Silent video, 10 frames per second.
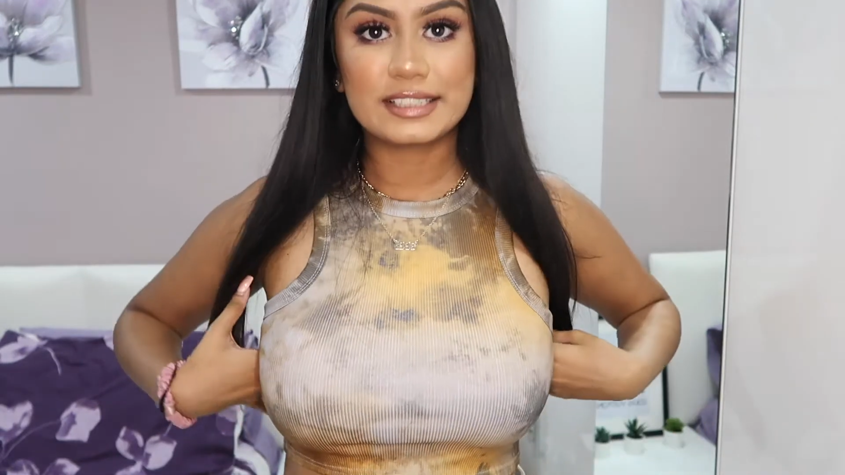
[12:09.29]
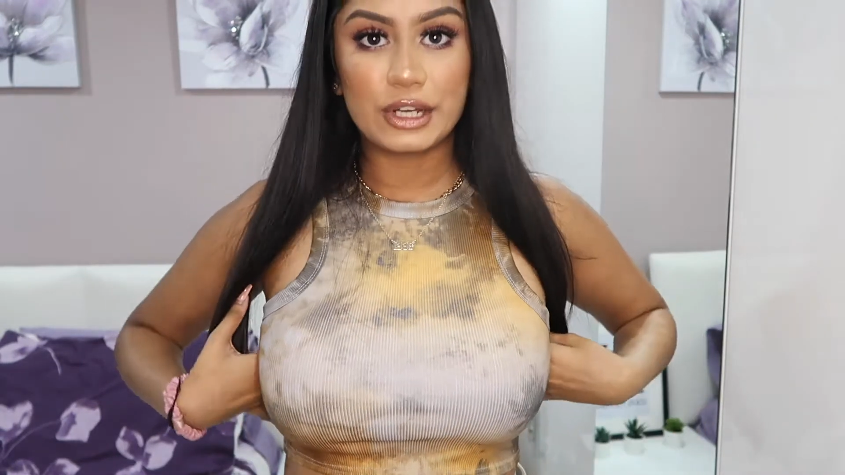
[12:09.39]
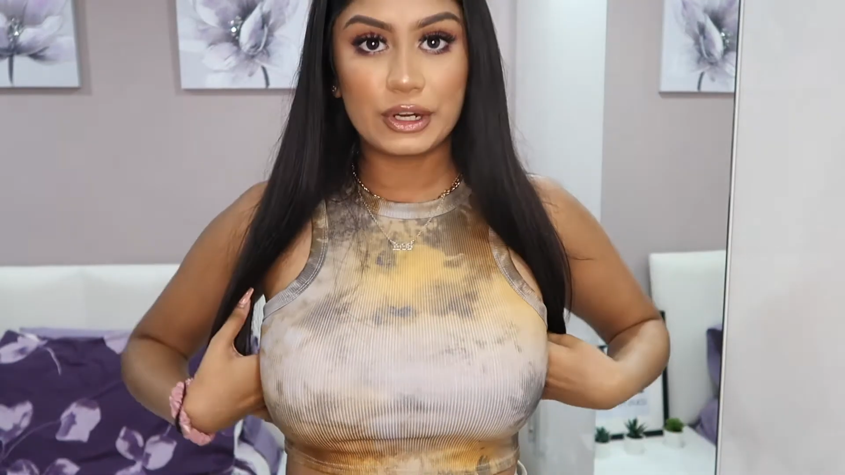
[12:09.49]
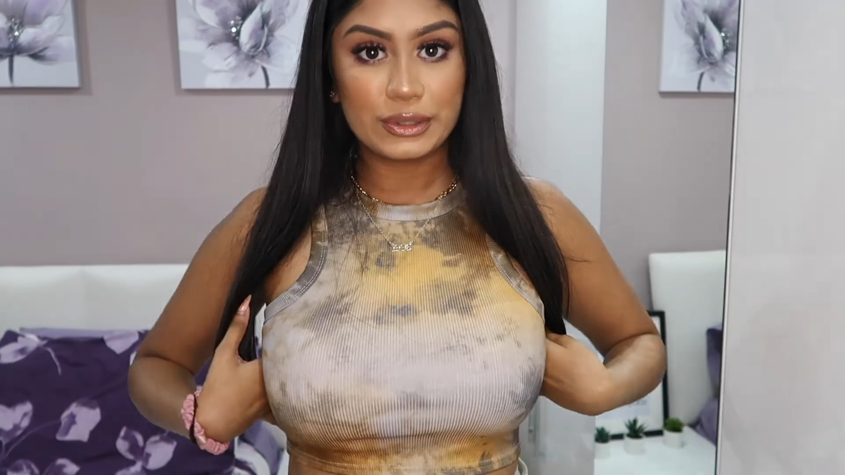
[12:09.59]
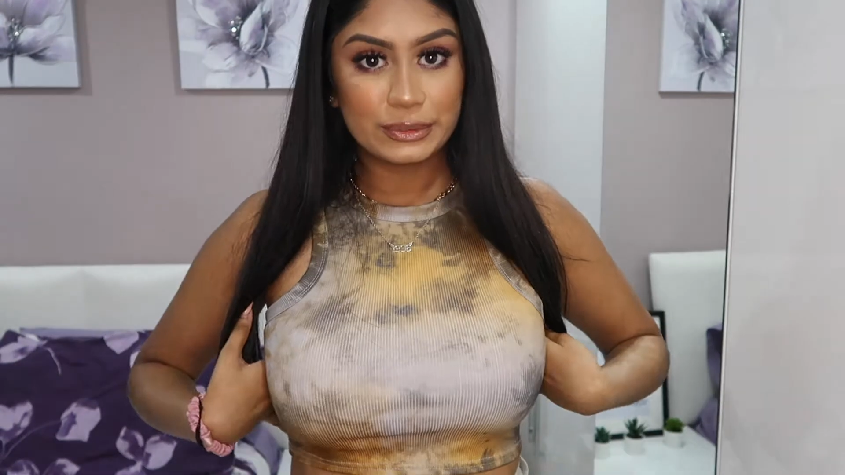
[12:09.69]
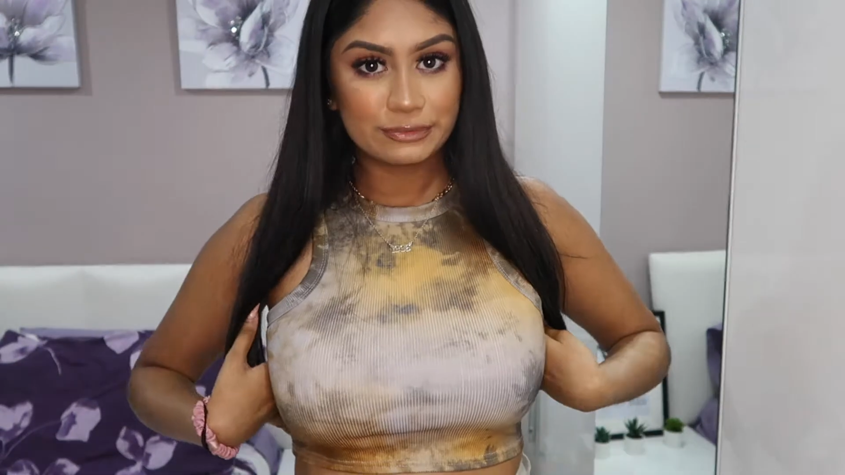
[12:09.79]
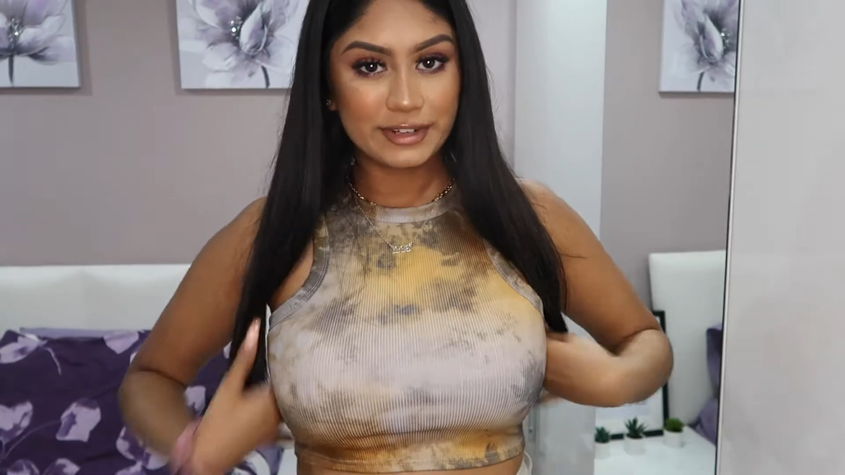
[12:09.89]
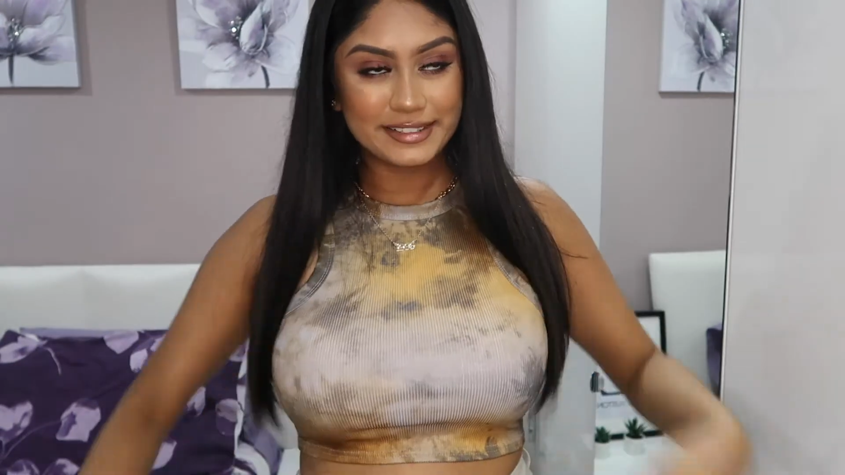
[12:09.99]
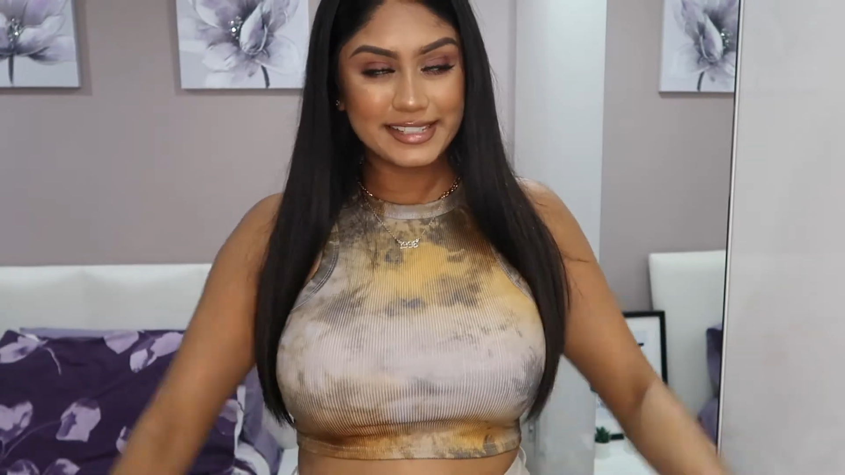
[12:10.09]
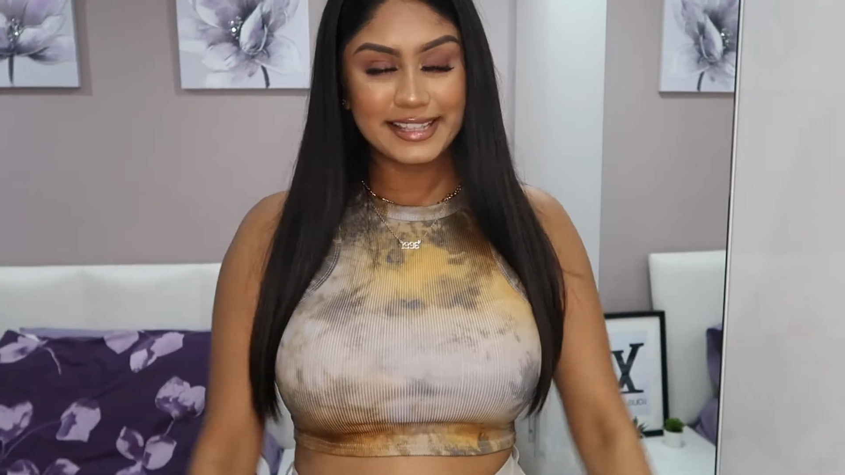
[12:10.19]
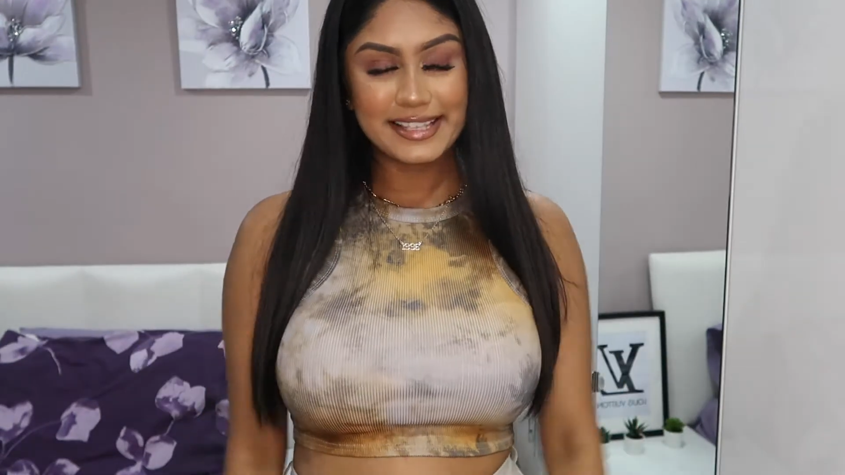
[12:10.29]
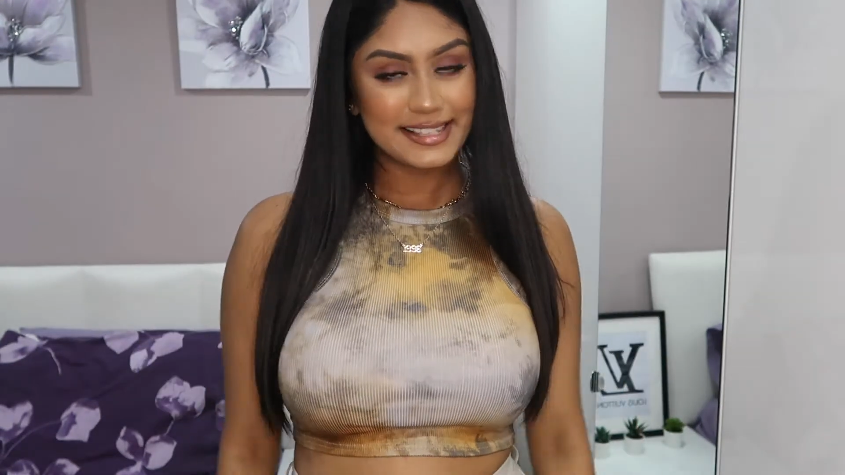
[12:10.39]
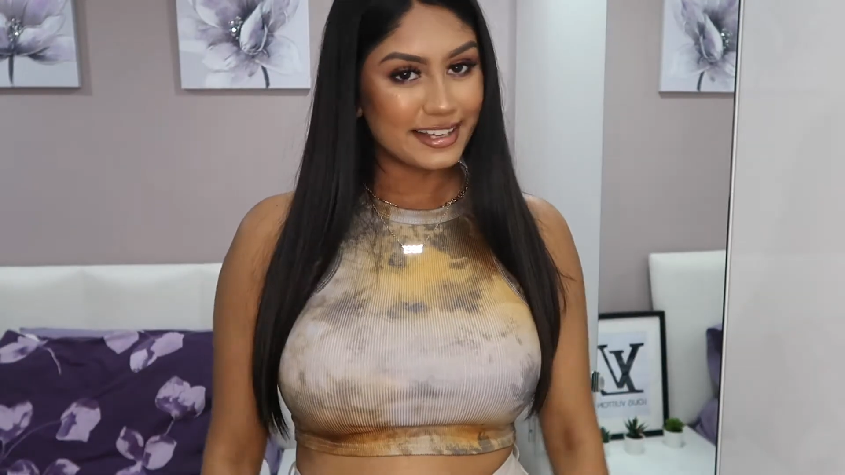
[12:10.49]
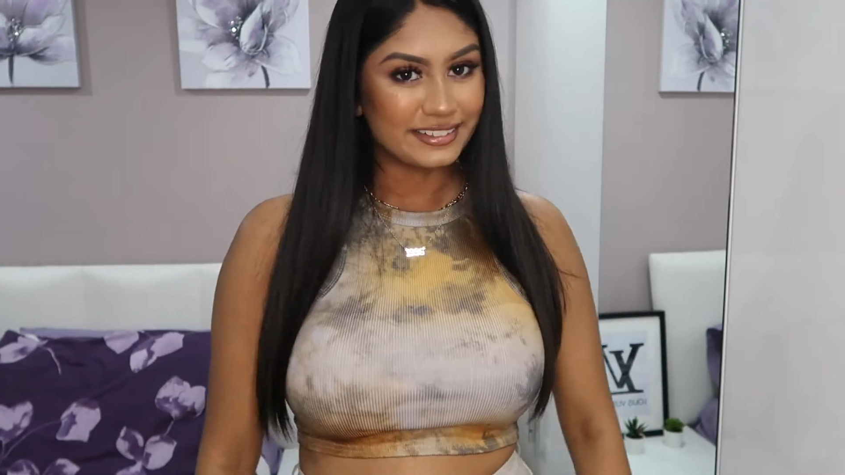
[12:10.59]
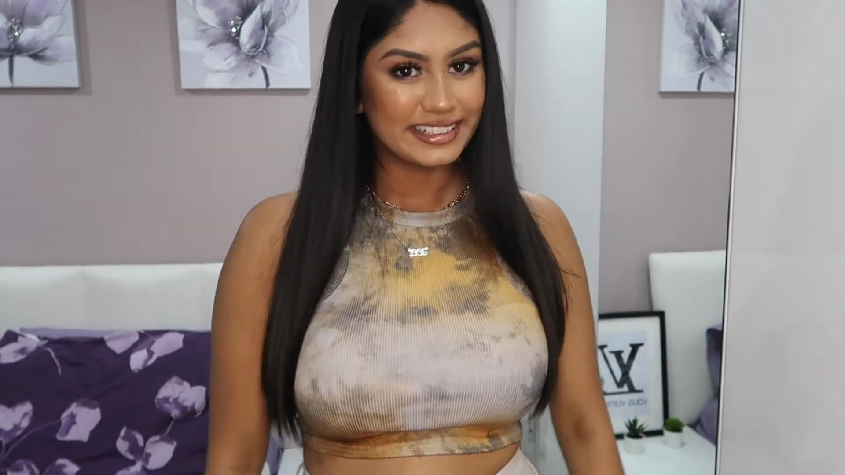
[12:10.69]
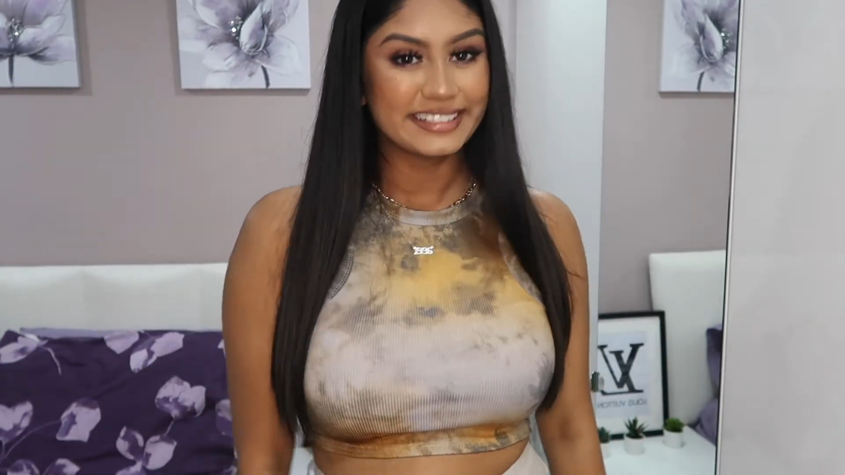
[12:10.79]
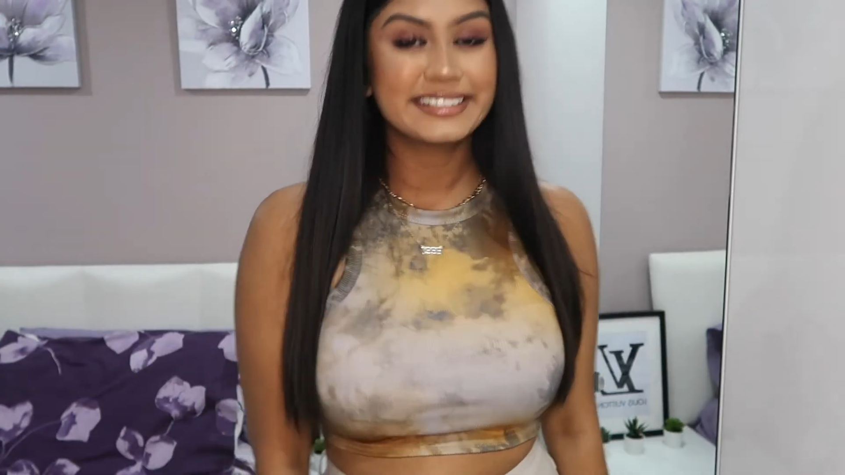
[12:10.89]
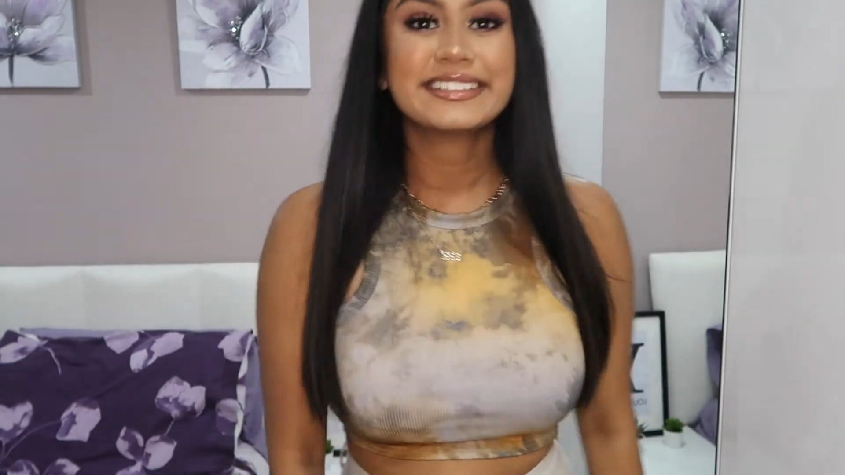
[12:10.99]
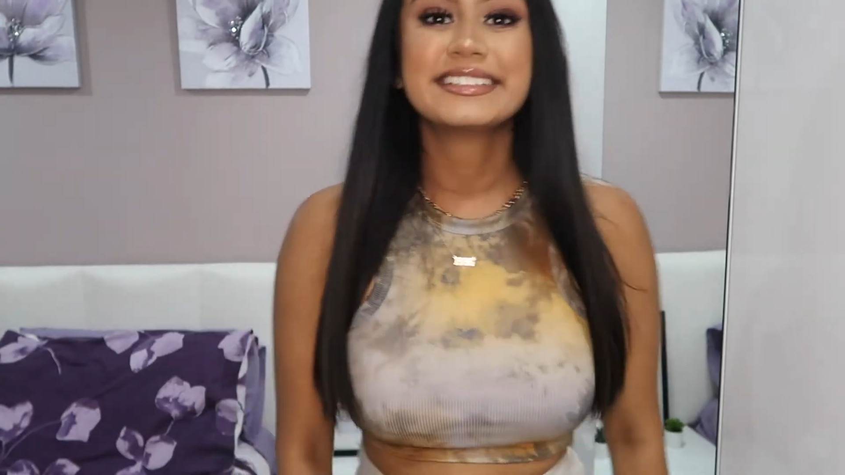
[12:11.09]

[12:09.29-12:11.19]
to go around this area.